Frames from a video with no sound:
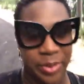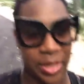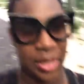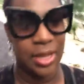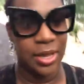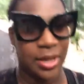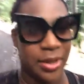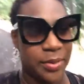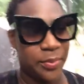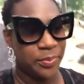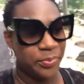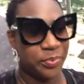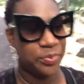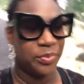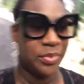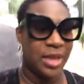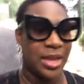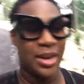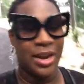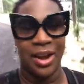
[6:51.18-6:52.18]
p.m.
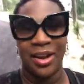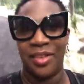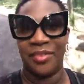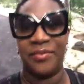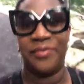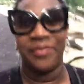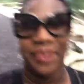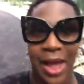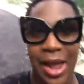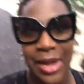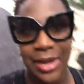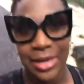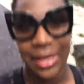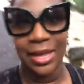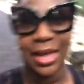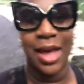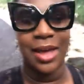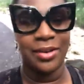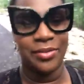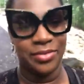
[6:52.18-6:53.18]
and I am
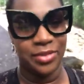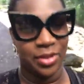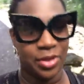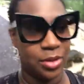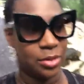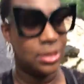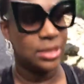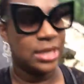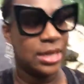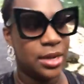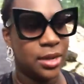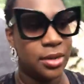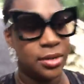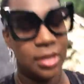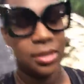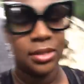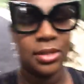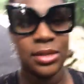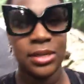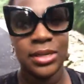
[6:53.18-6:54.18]
finally out of the
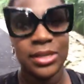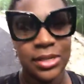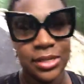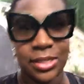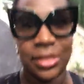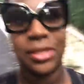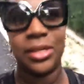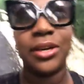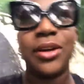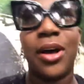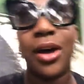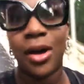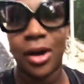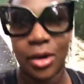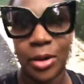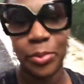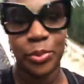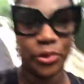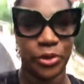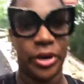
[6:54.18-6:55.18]
hotel. It took
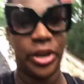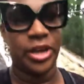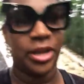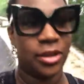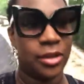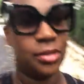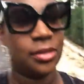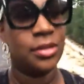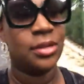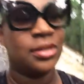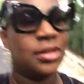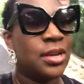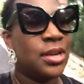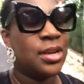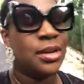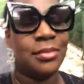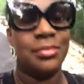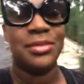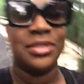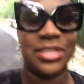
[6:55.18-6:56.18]
all morning.
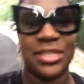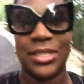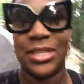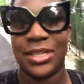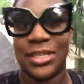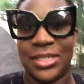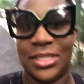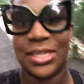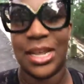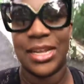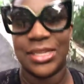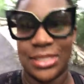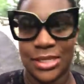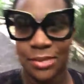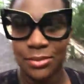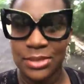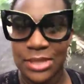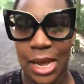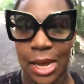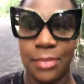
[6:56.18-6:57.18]
Just gonna say,
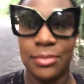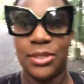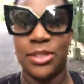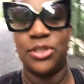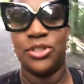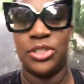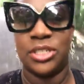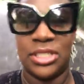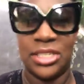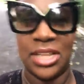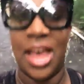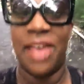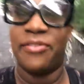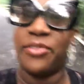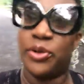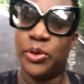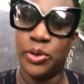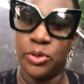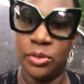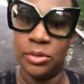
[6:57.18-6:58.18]
sometimes you just have
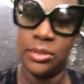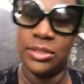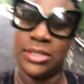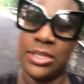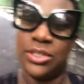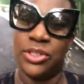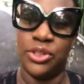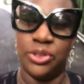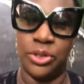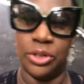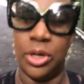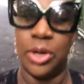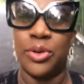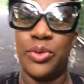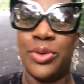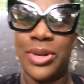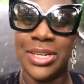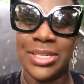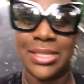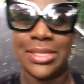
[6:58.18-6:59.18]
crews that you
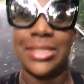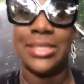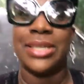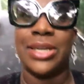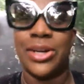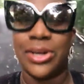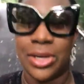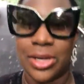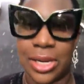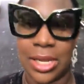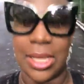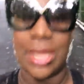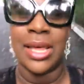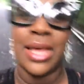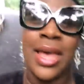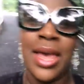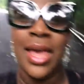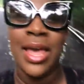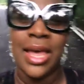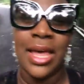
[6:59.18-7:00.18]
don't necessarily
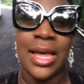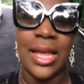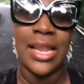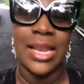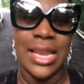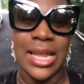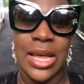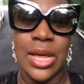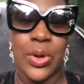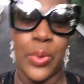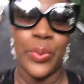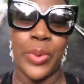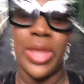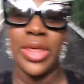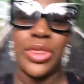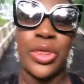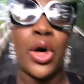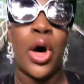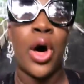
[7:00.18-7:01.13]
click with